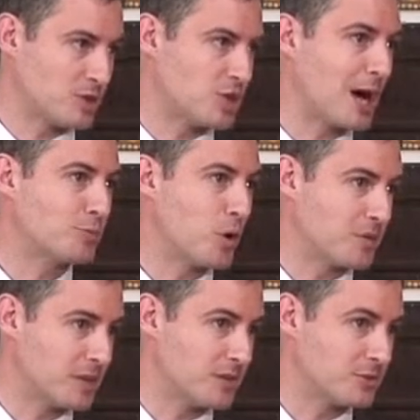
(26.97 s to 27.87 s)
the job
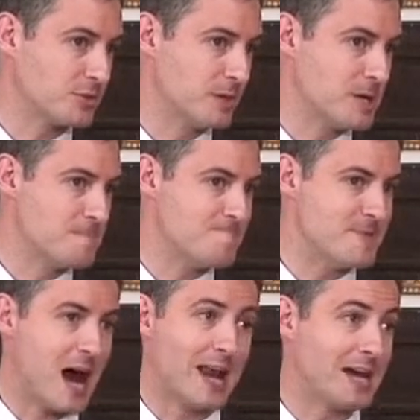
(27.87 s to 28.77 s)
growth is,
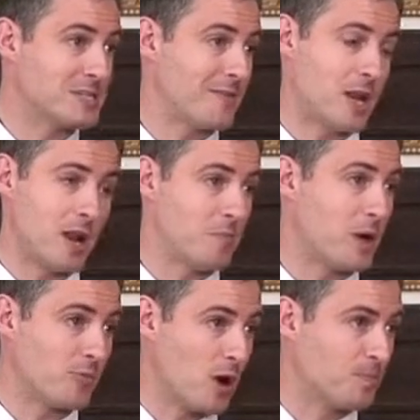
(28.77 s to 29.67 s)
not as evident in
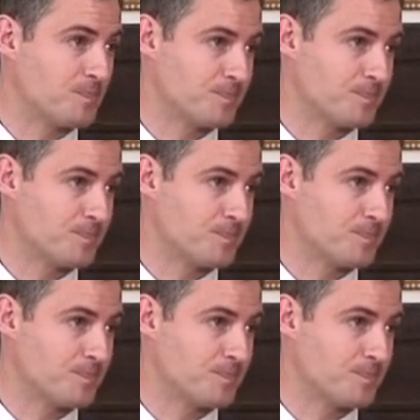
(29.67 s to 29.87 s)
London.